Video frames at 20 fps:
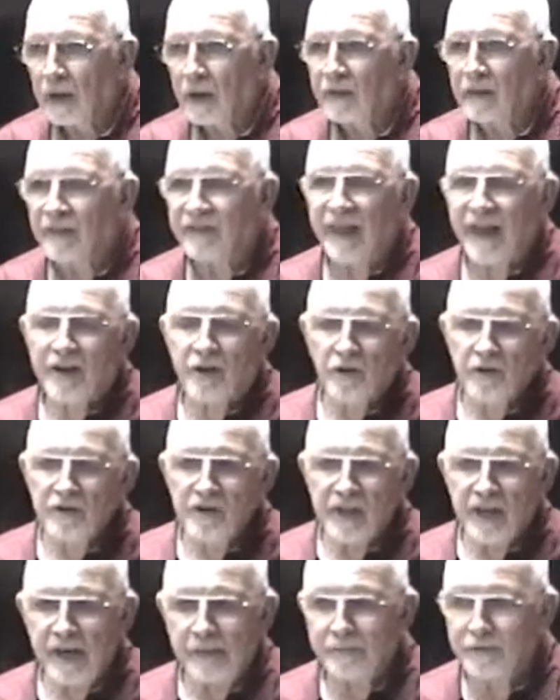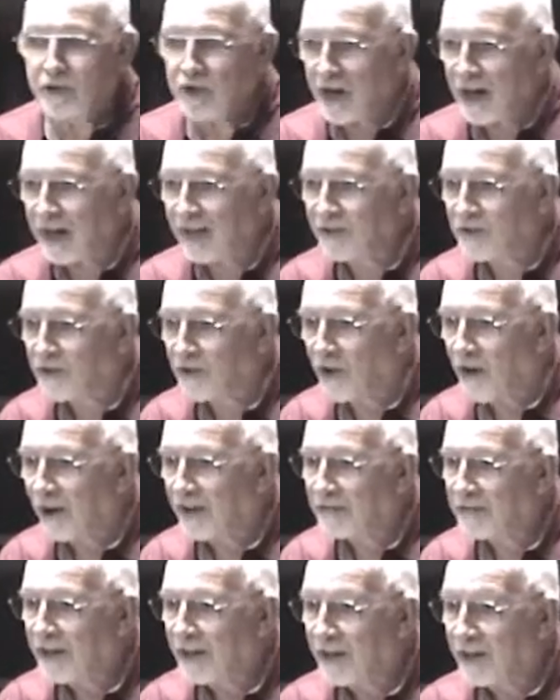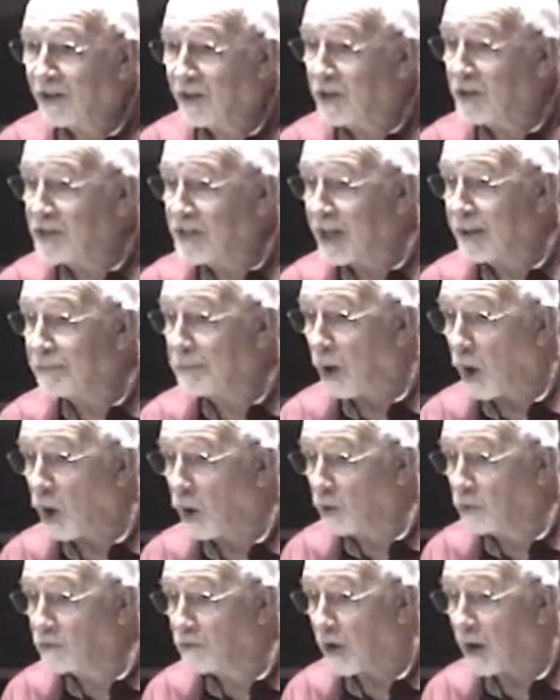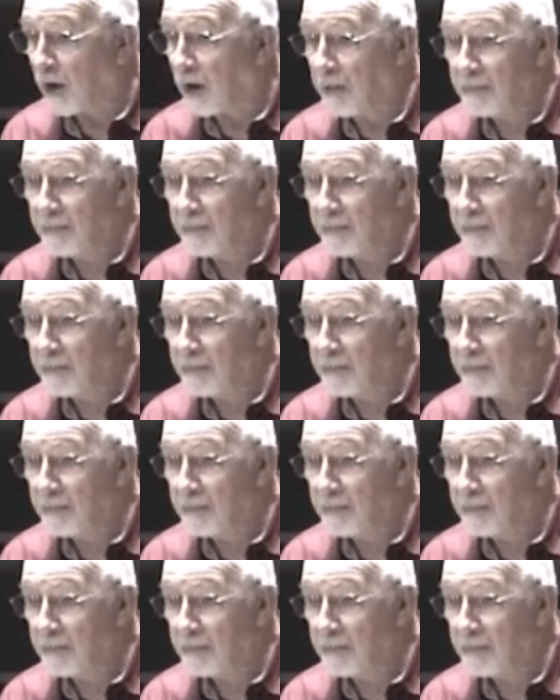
that they couldn't keep chains on, couldn't keep clothes on.